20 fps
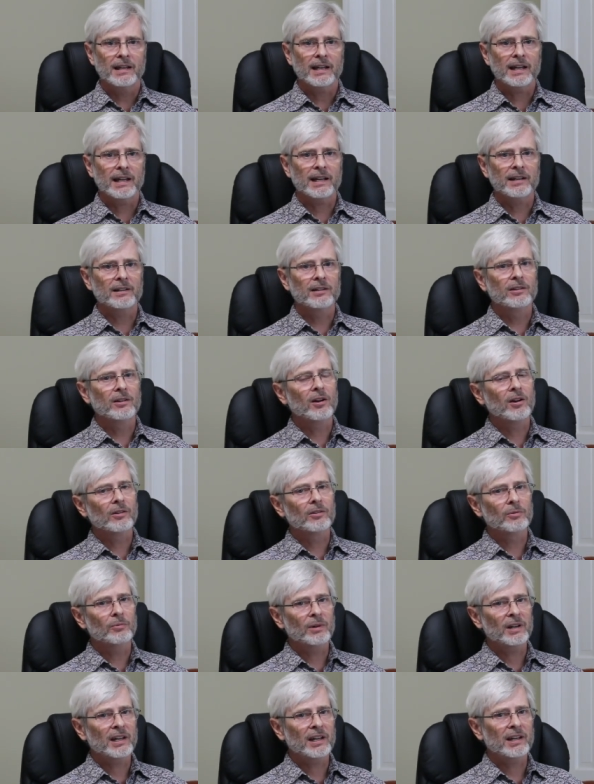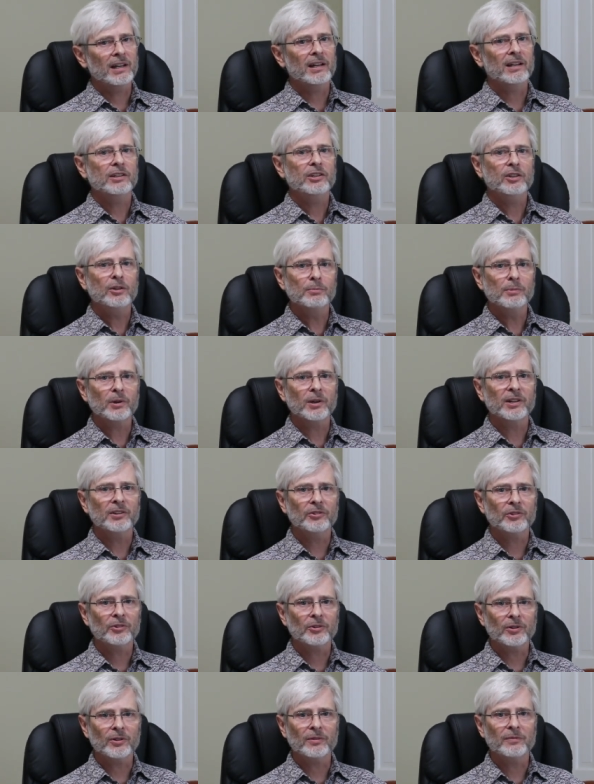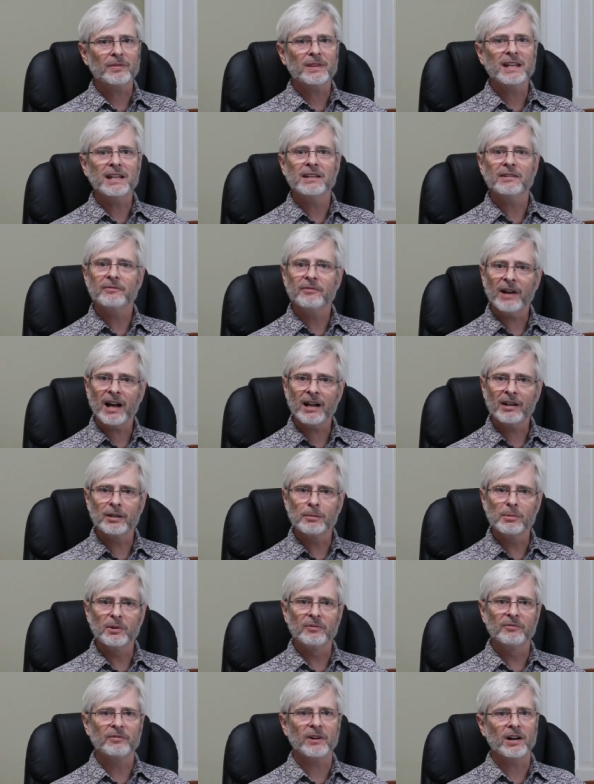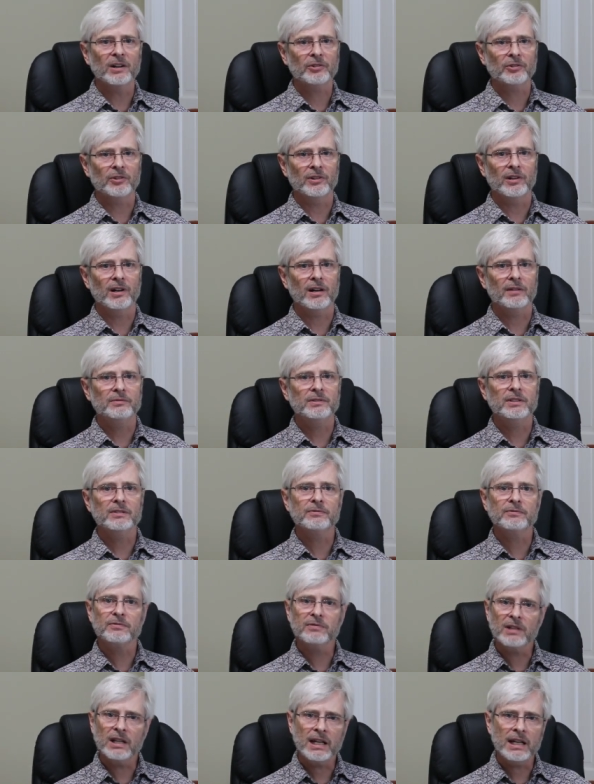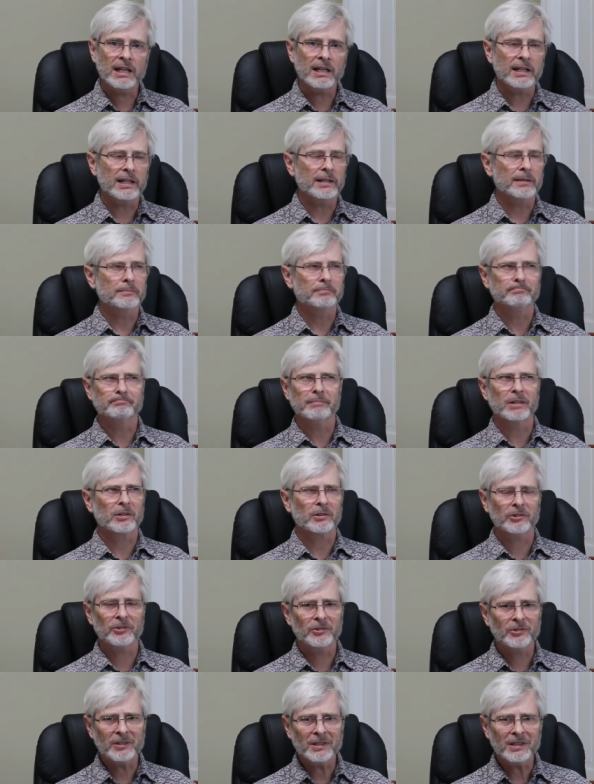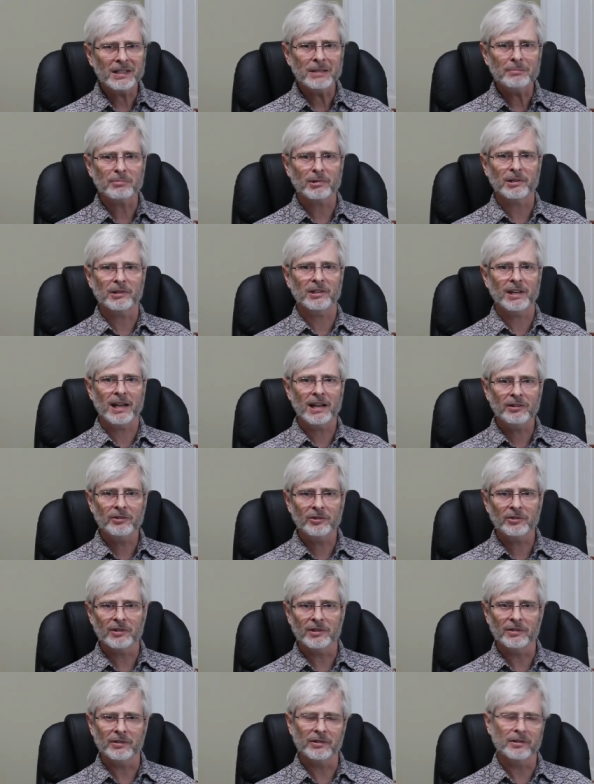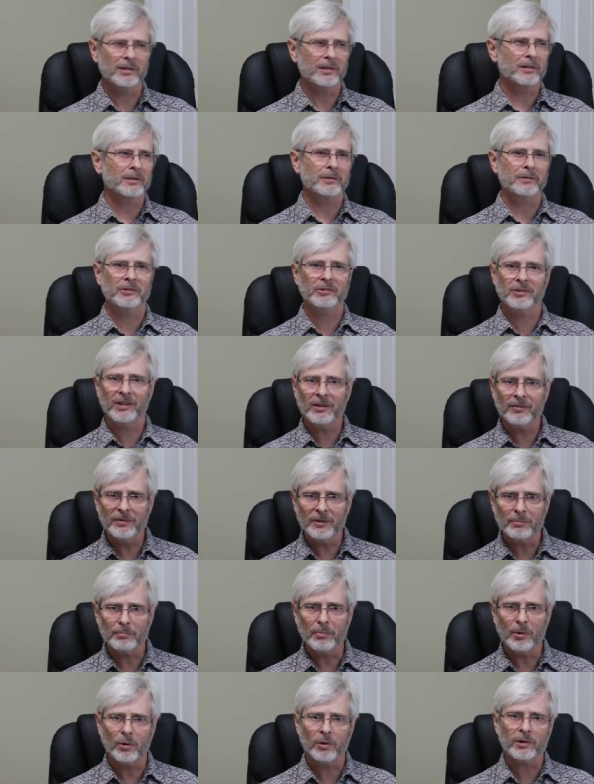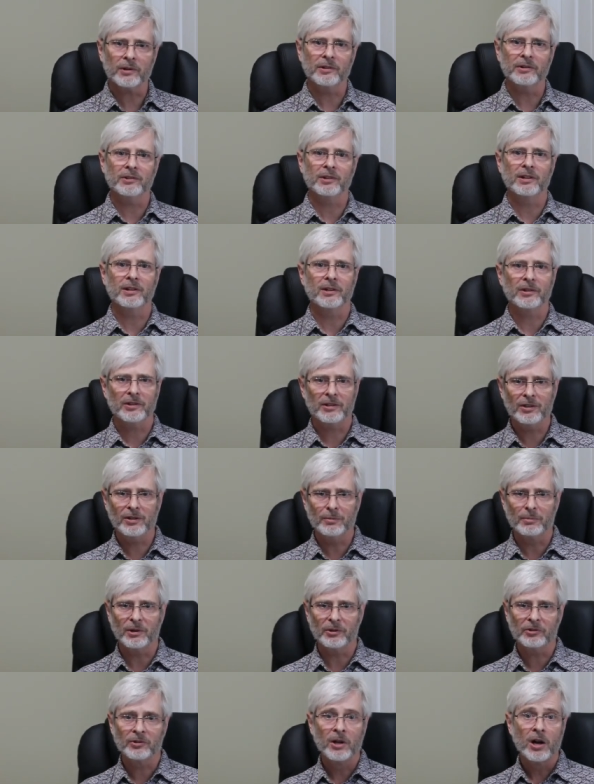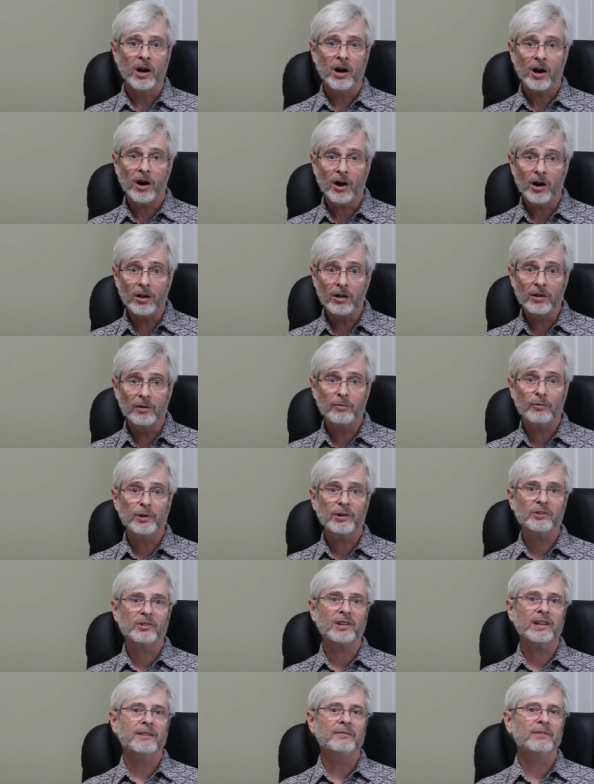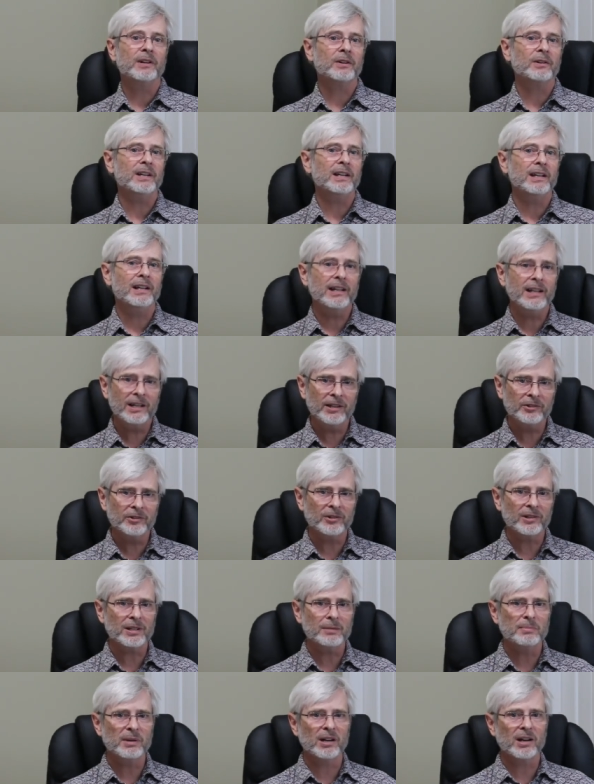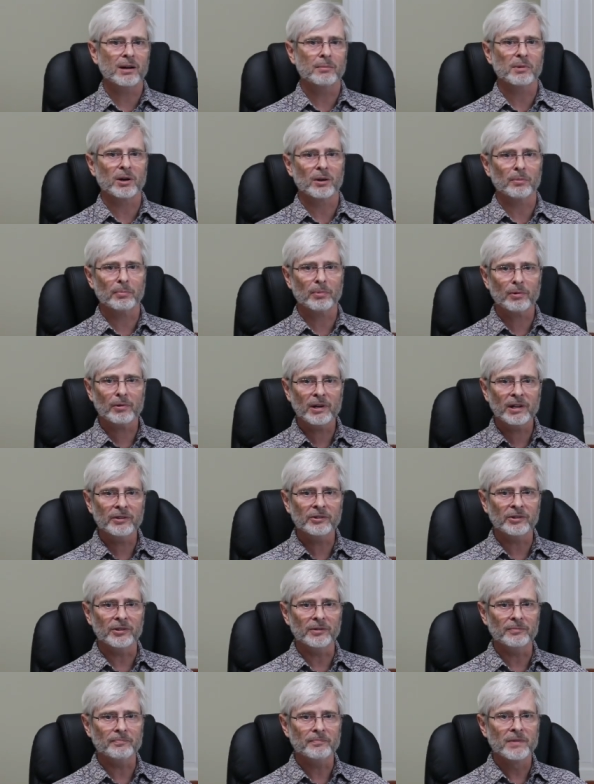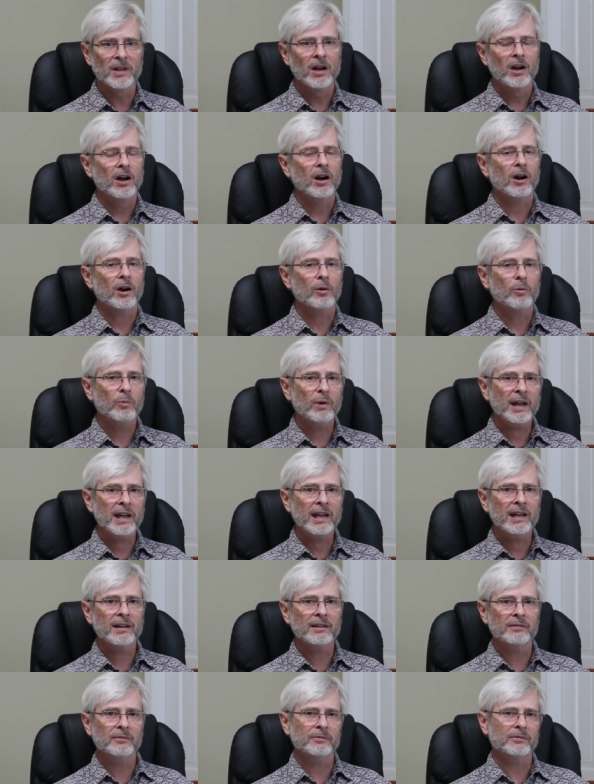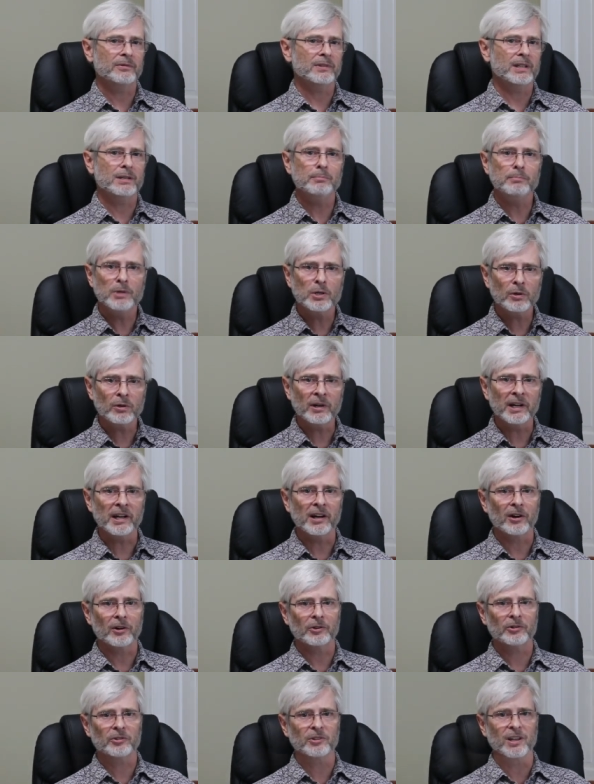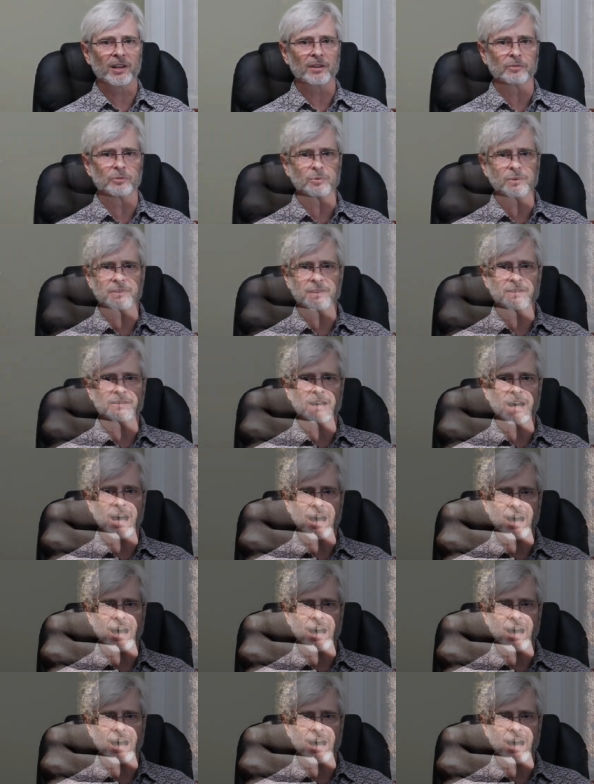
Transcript: And along the way, humor can serve the invaluable function of deflating our silly pretensions, our self-importance, and our hubris, all of which can very easily become our prison, our way of immuring ourselves within the